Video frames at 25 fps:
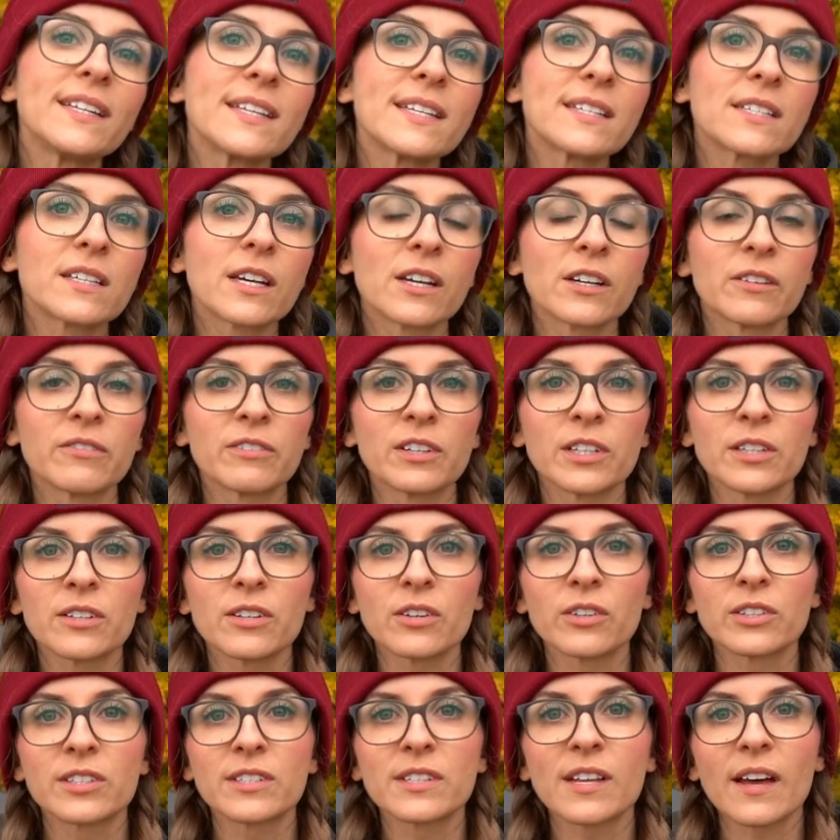discovered
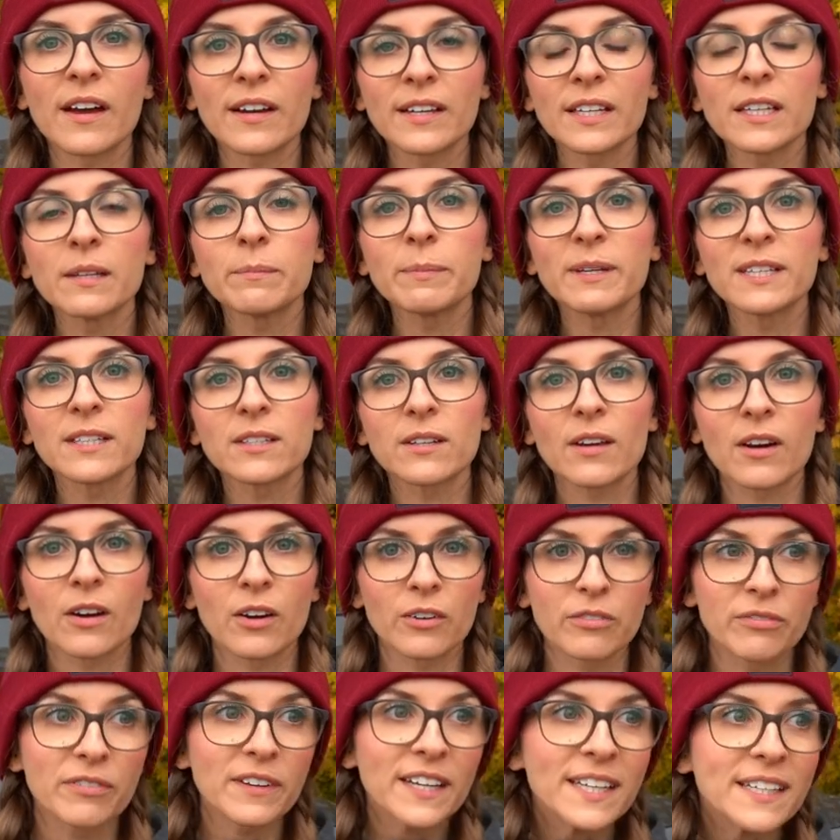a tiny bit
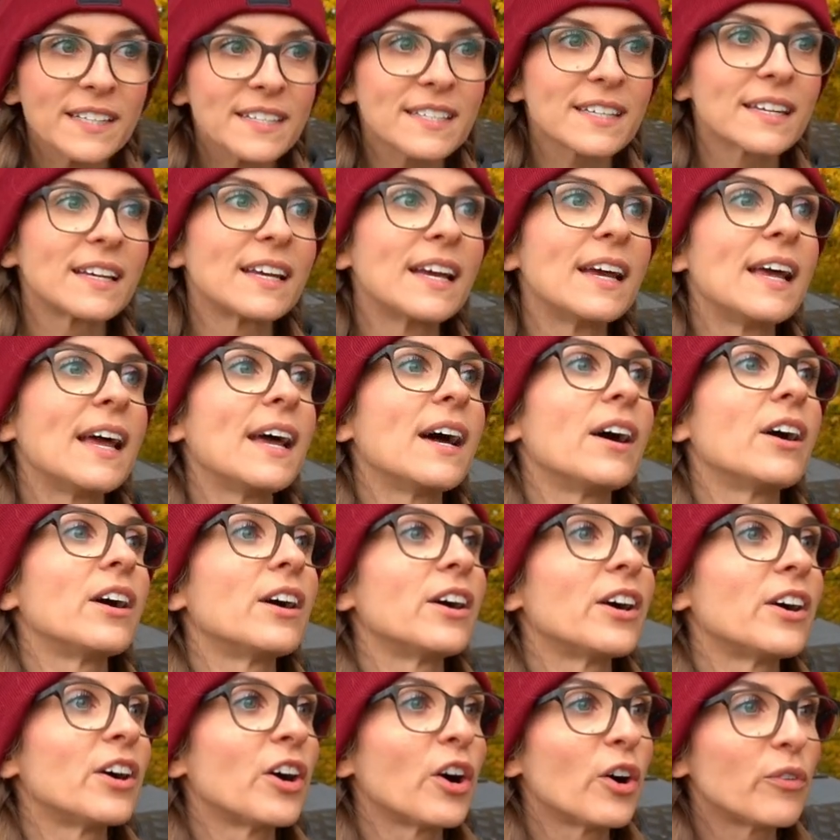of it,
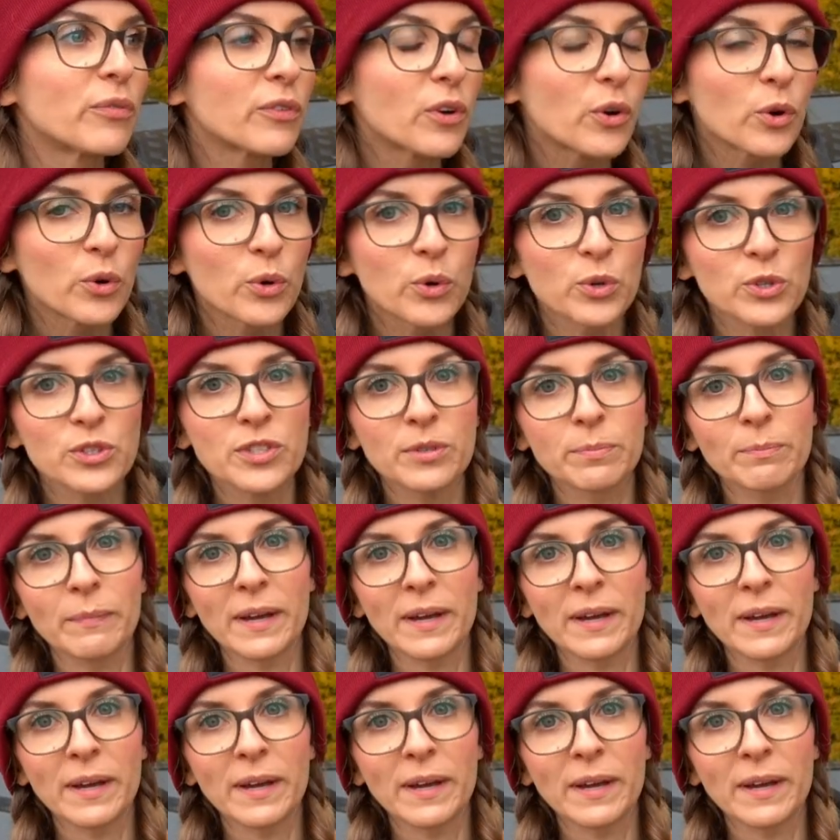of course